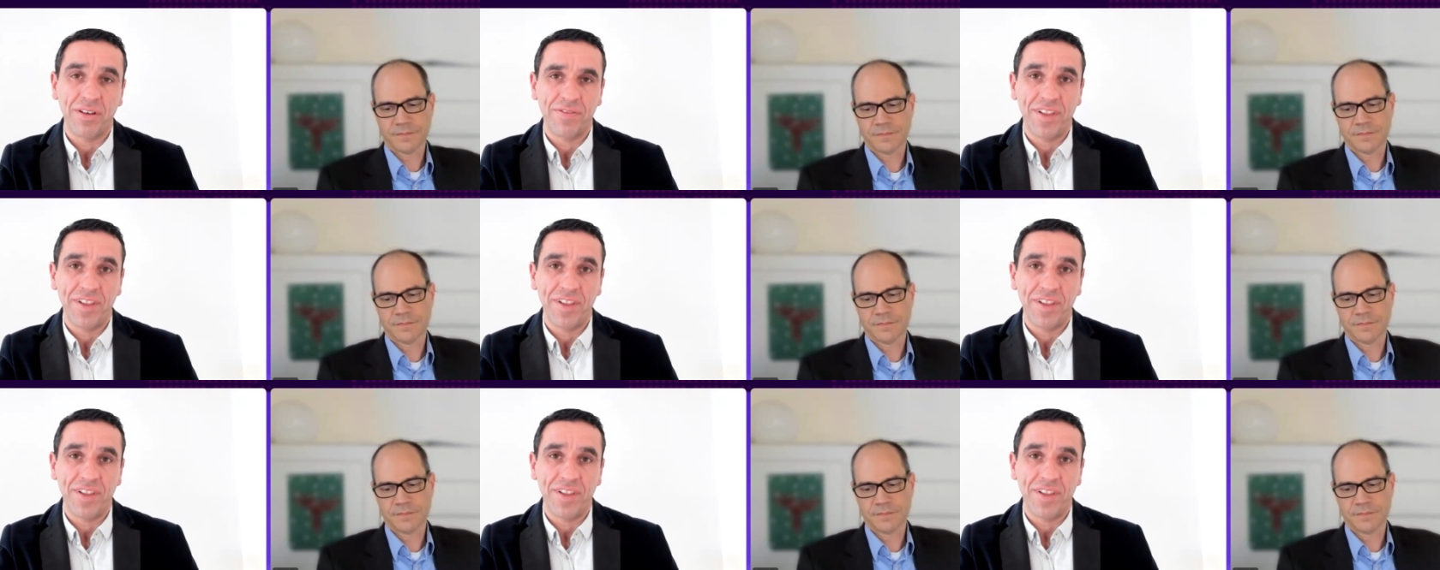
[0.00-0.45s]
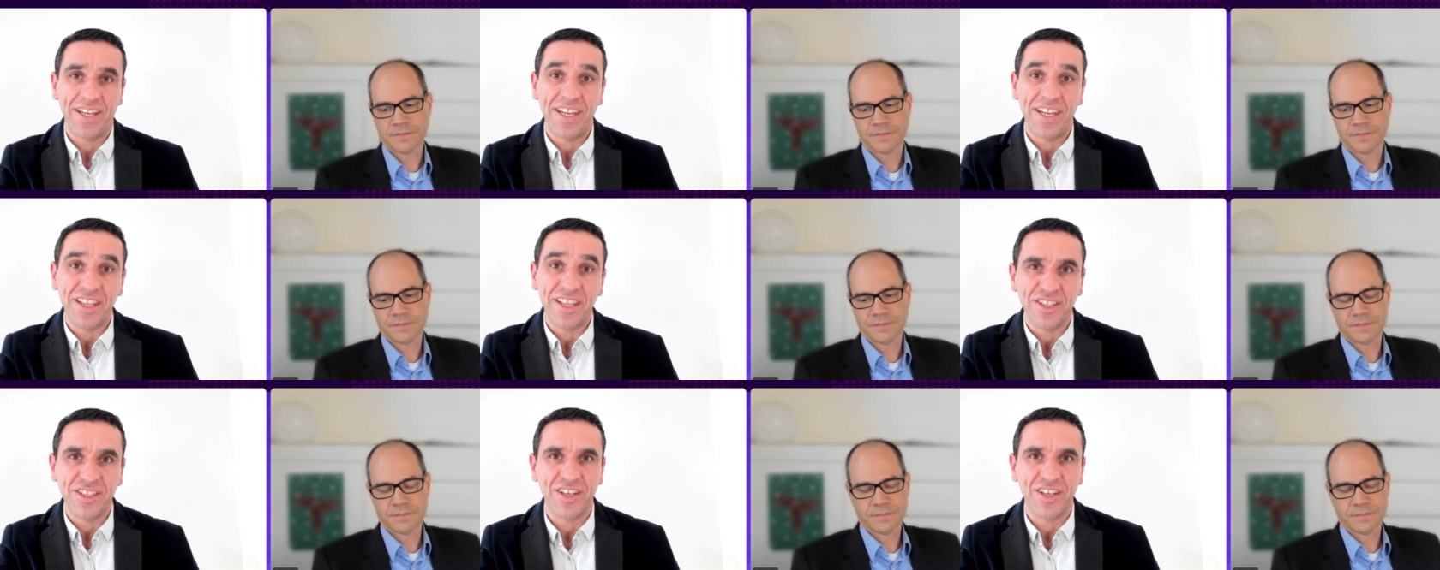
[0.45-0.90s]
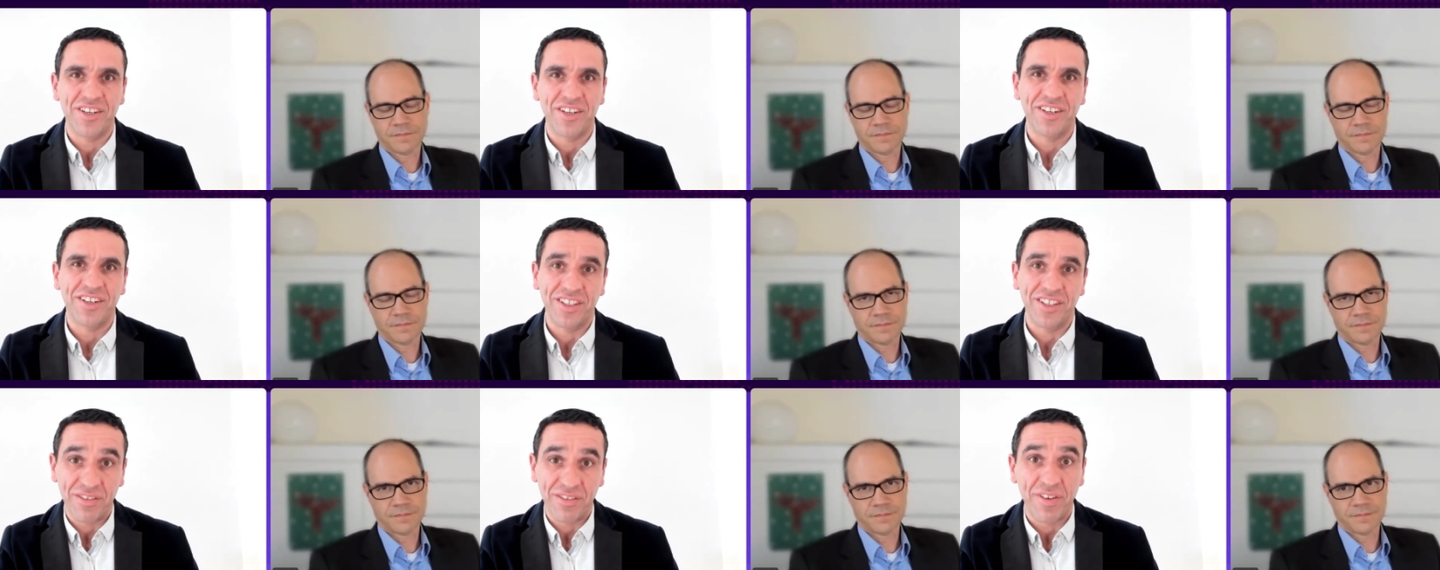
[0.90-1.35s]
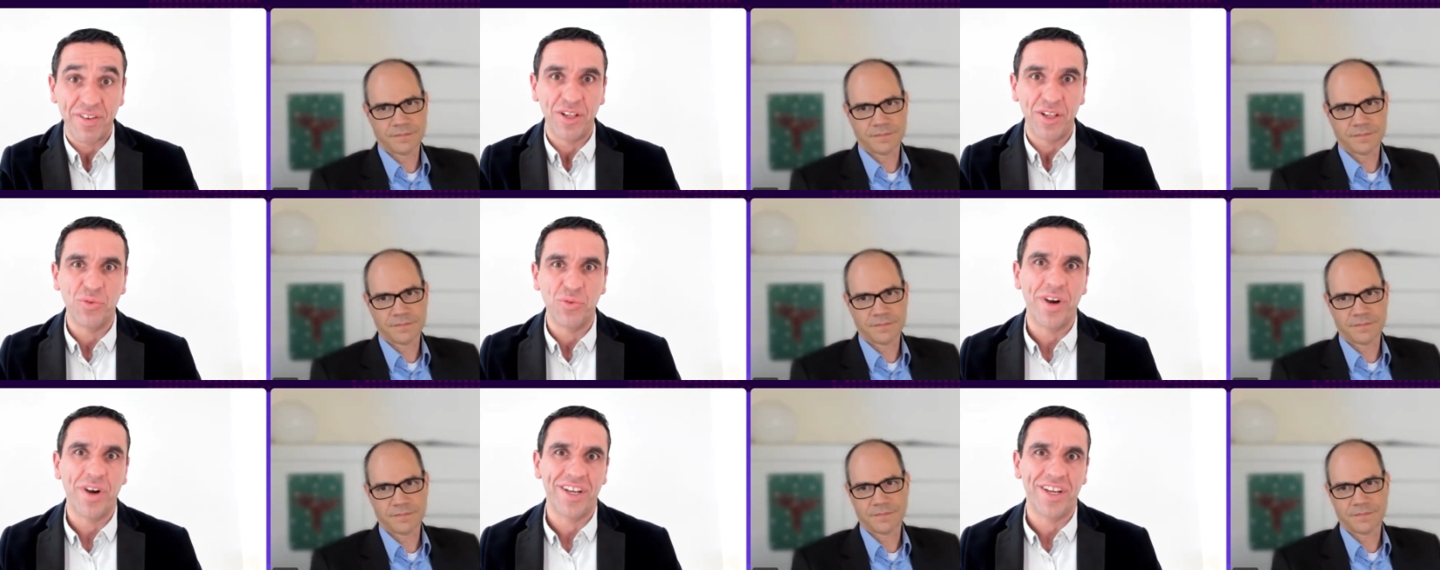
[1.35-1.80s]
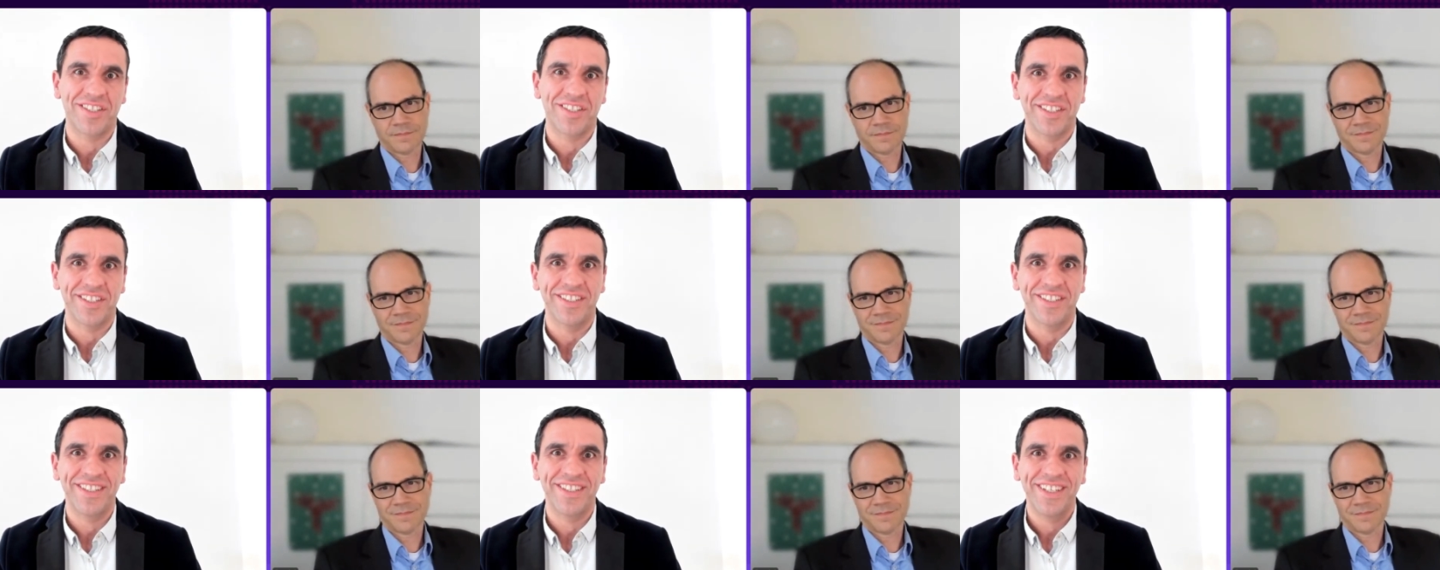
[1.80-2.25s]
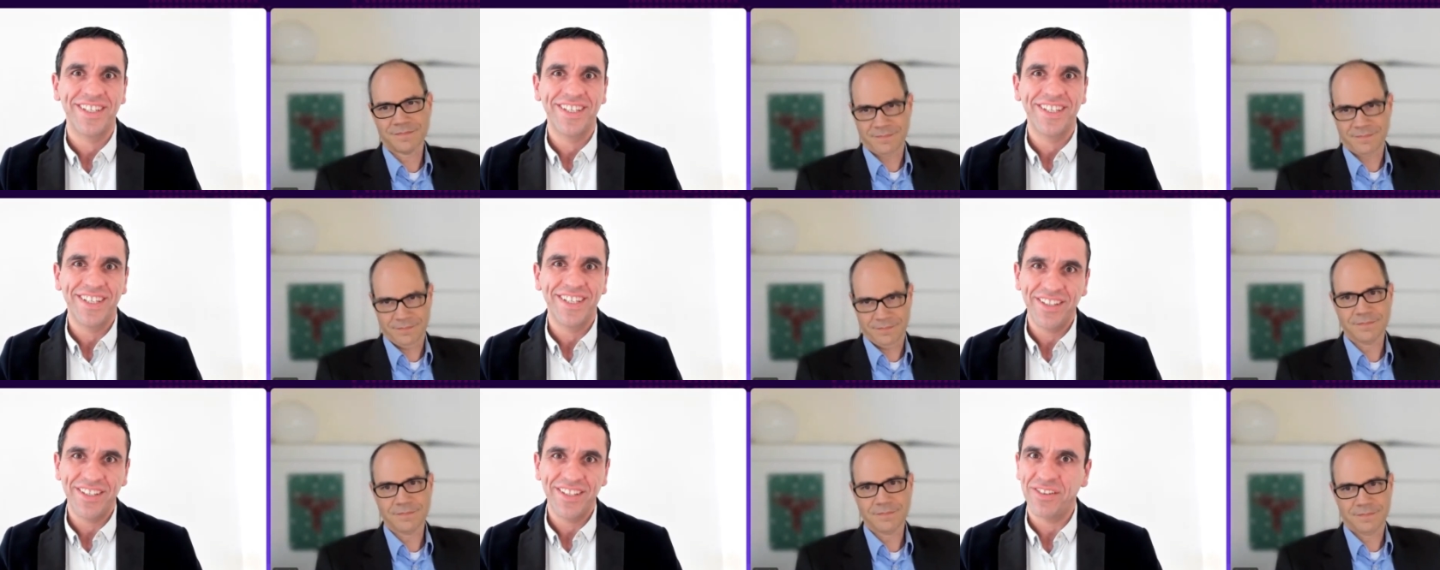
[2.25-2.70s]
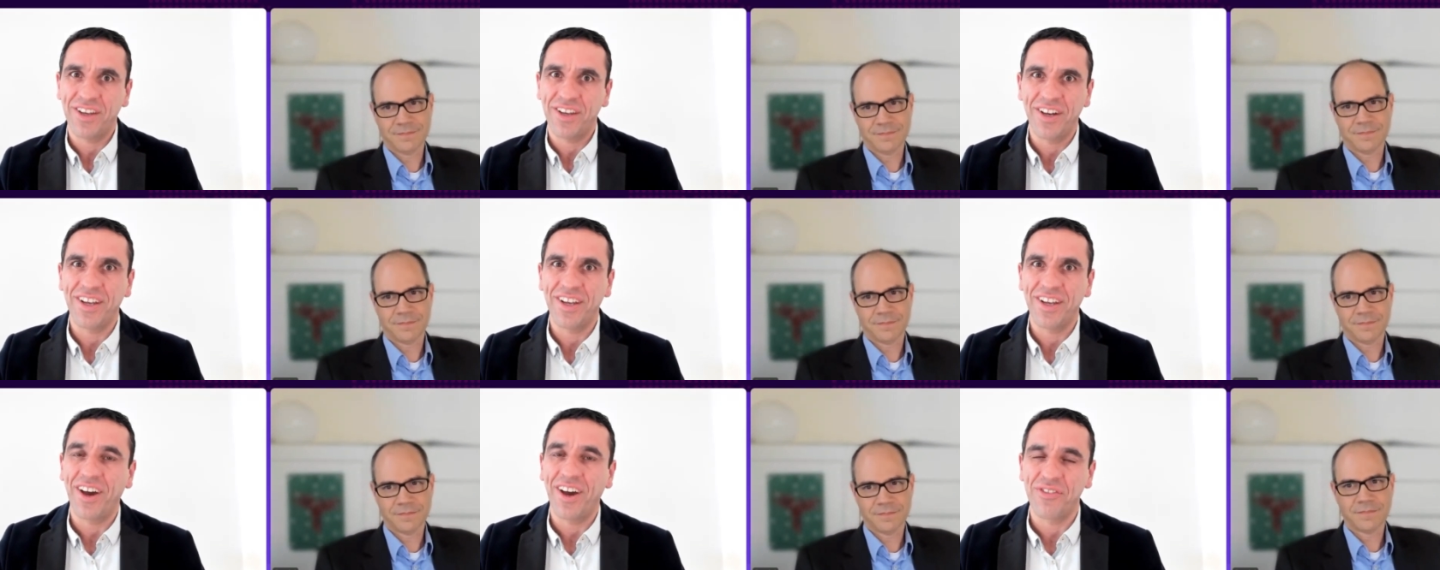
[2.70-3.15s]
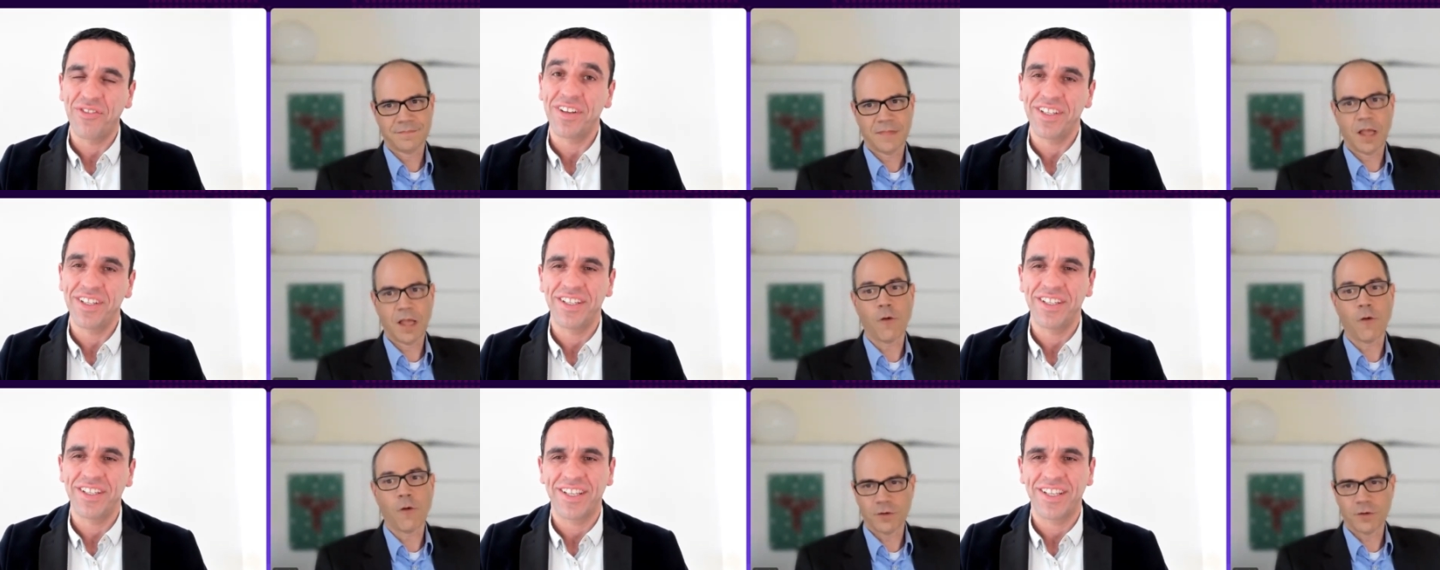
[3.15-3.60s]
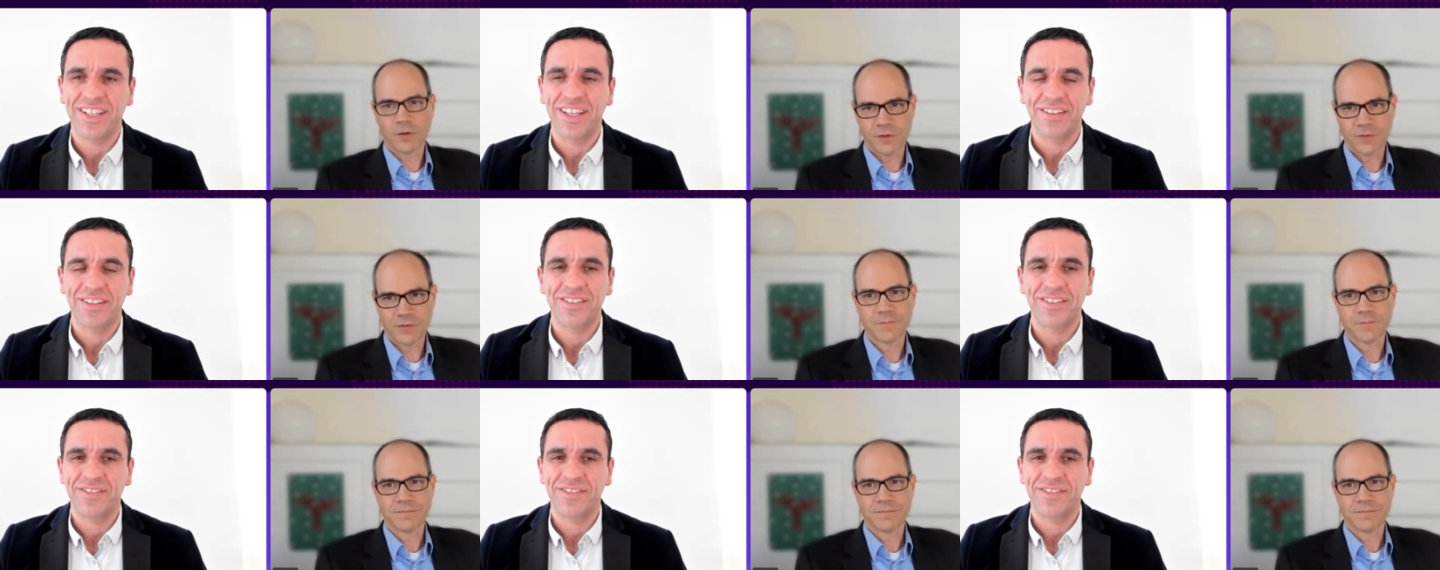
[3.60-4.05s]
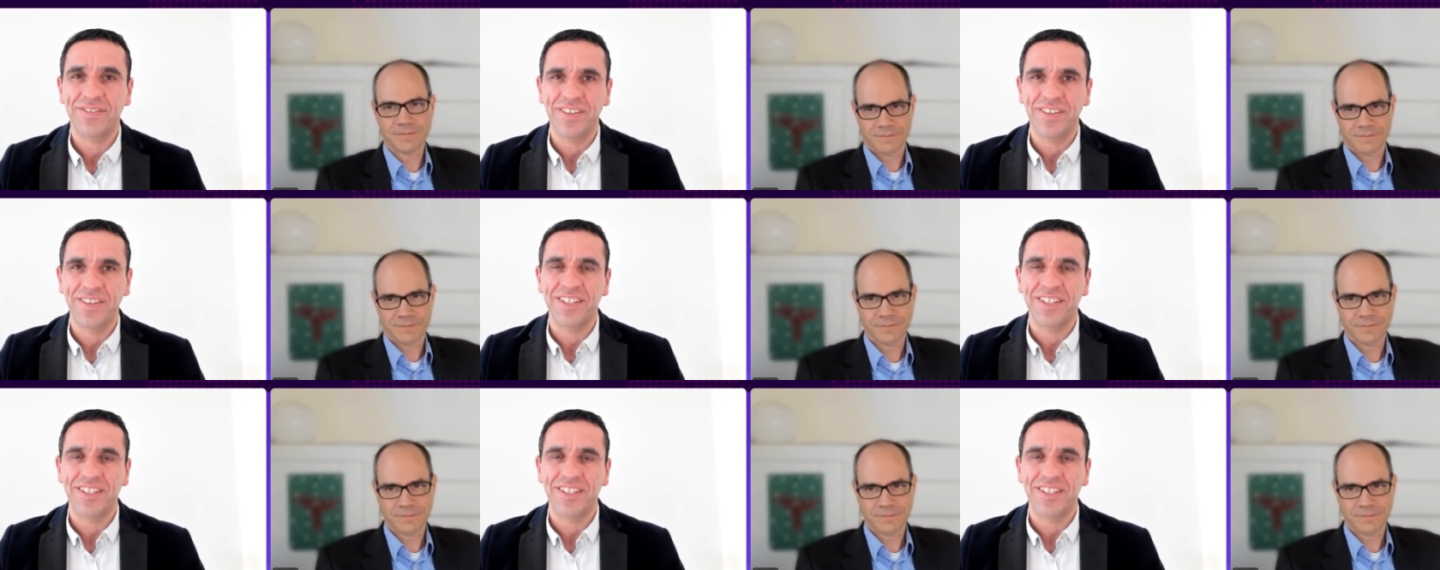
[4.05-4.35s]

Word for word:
Speaker 1: bit of like an internal evaluation I, I really like that.